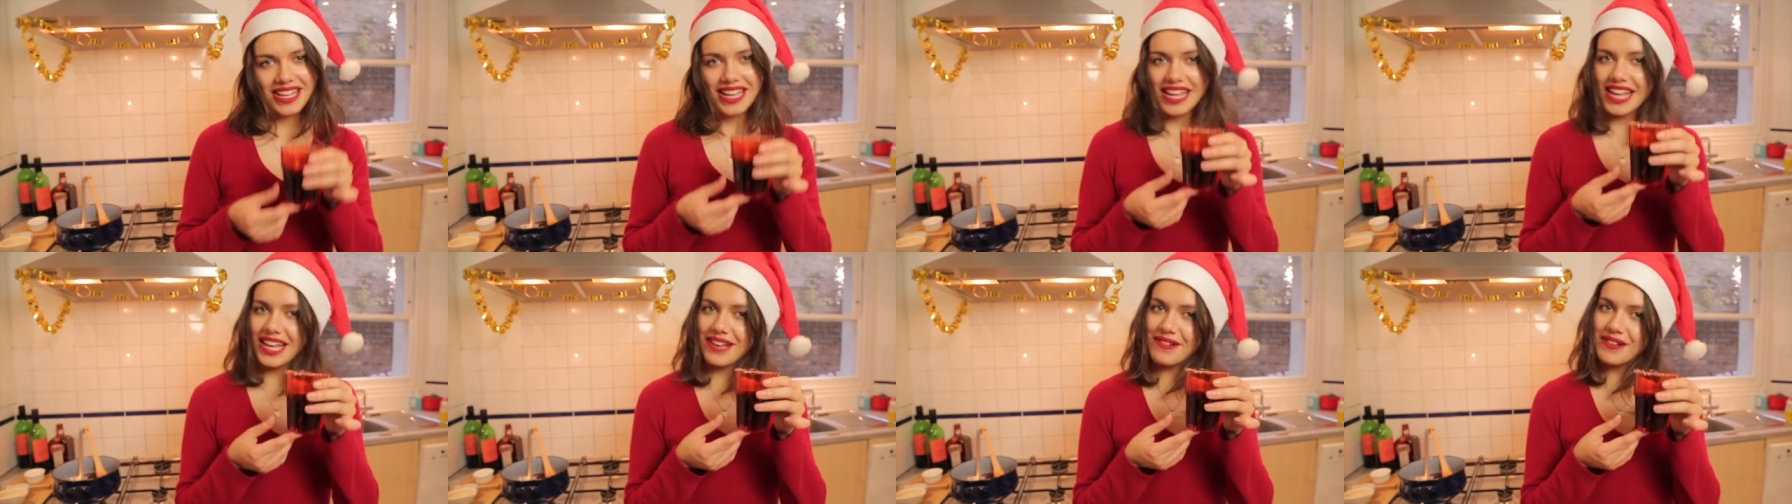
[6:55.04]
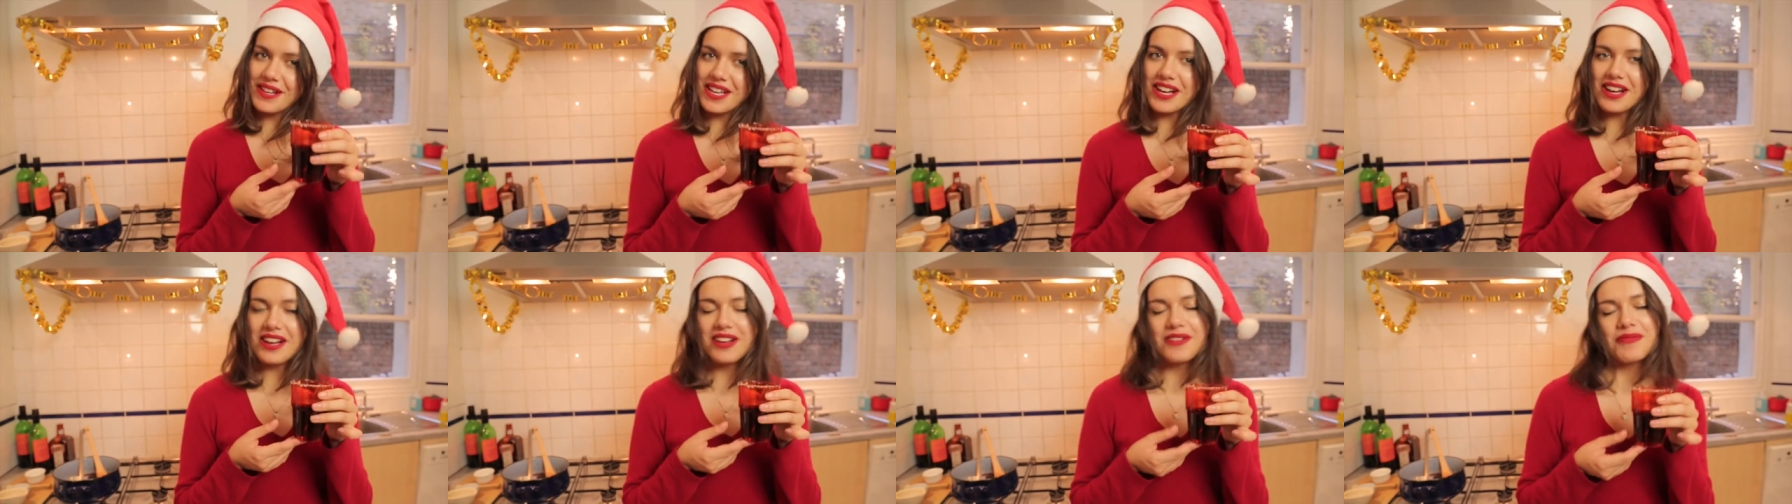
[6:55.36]
Here
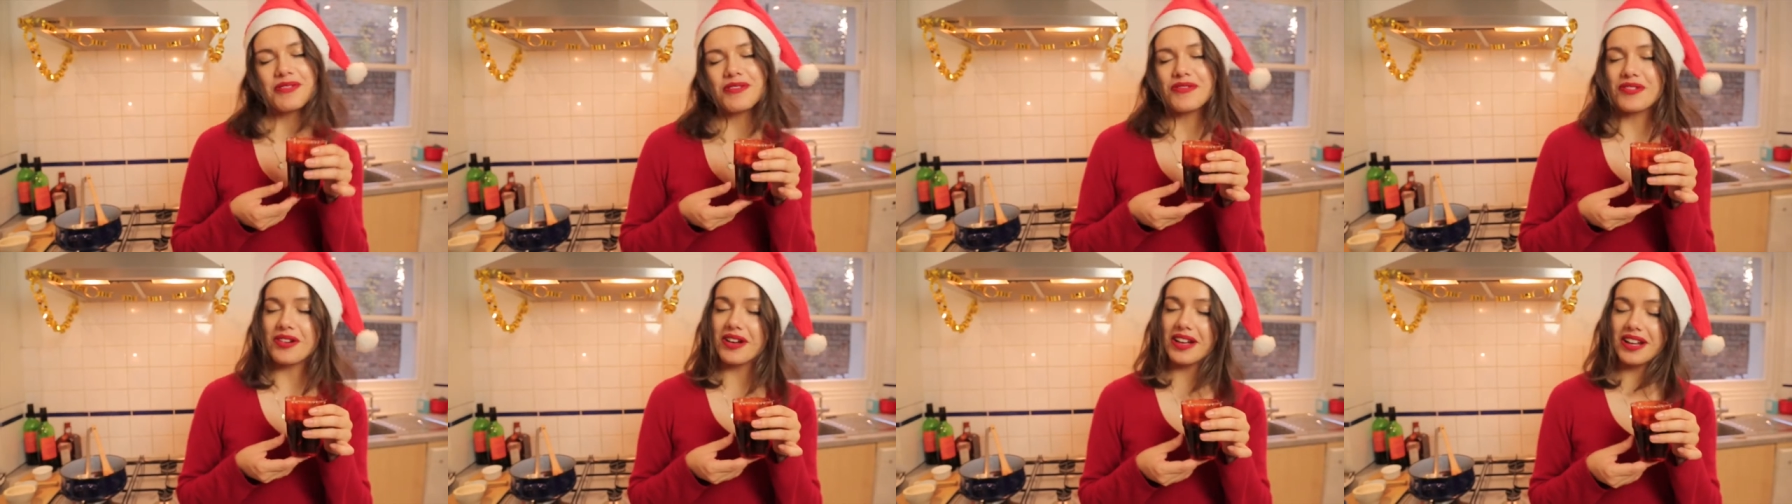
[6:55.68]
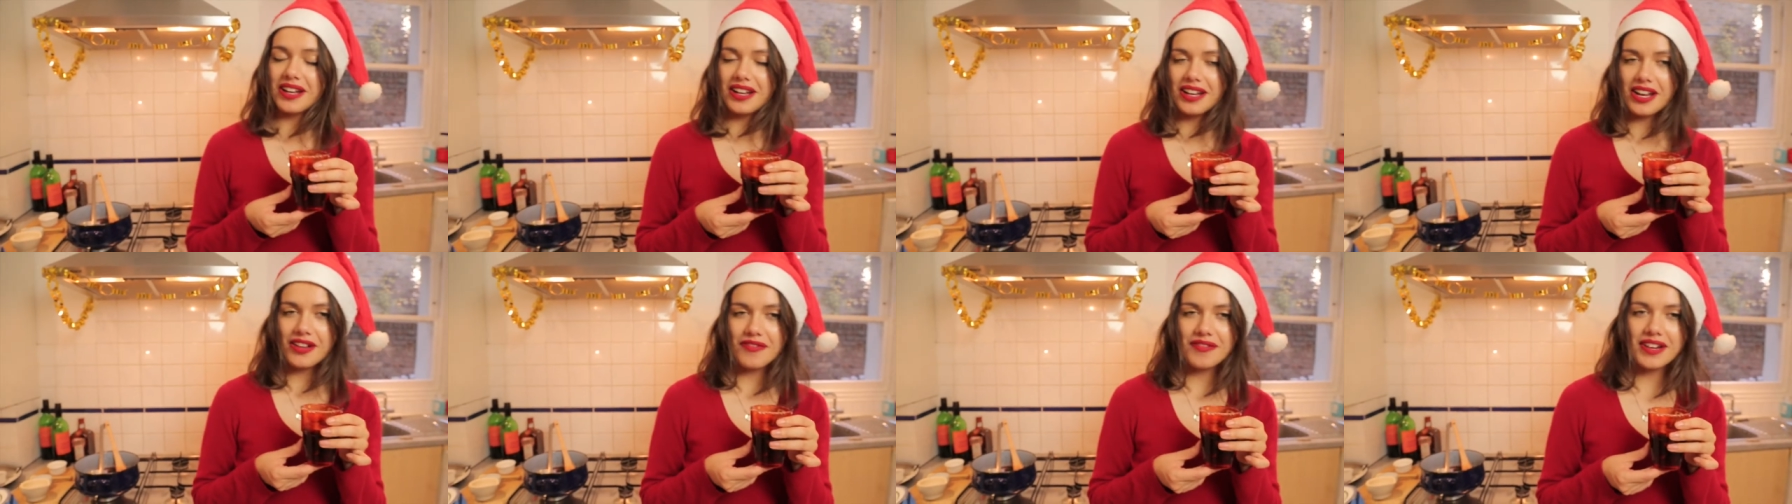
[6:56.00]
we are, we've got
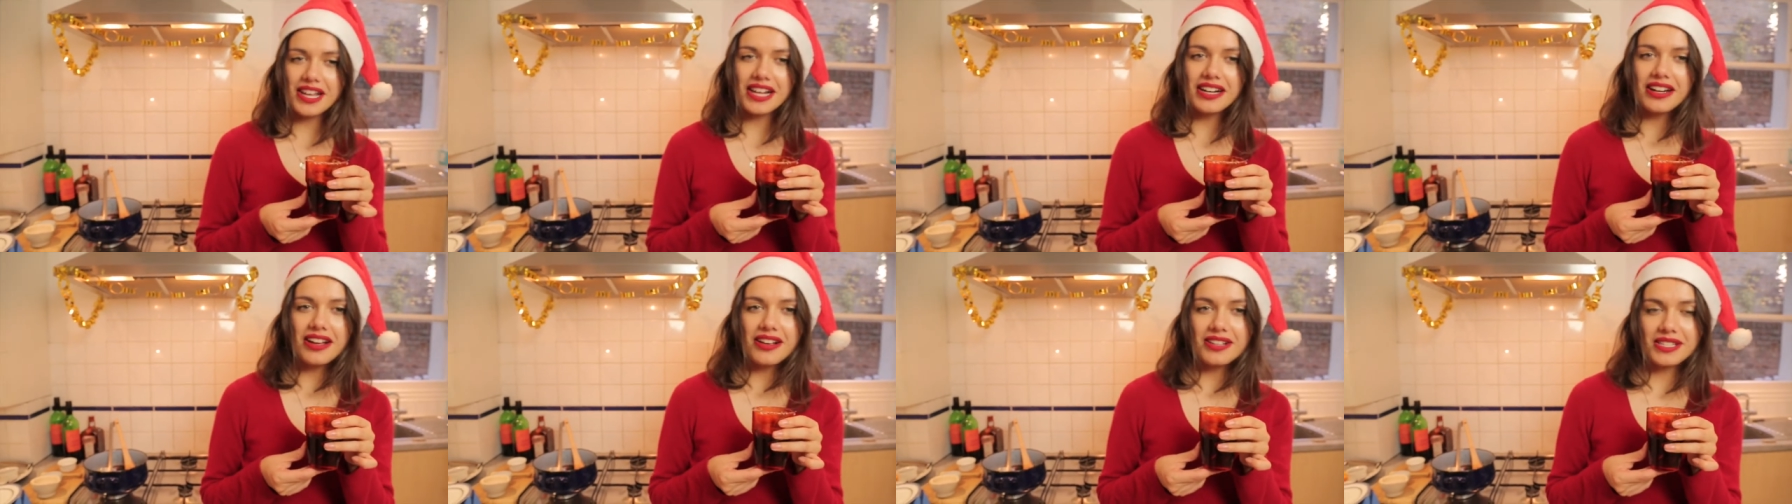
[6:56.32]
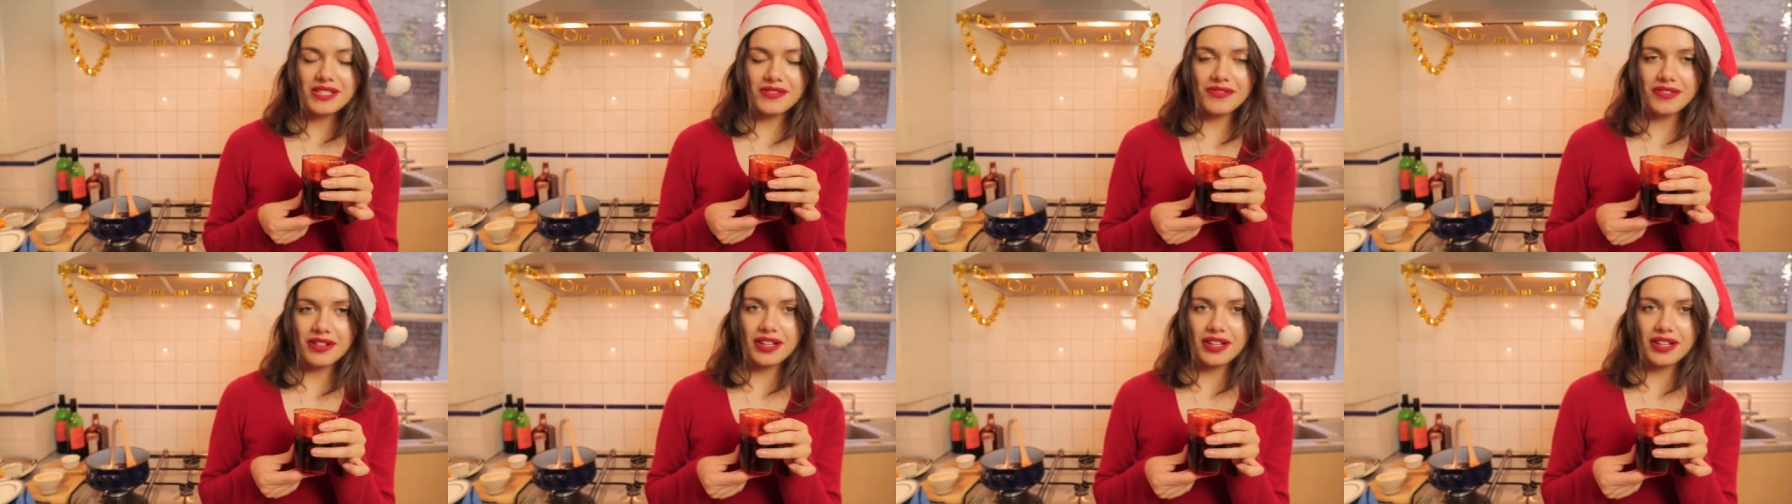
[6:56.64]
a lovely glass of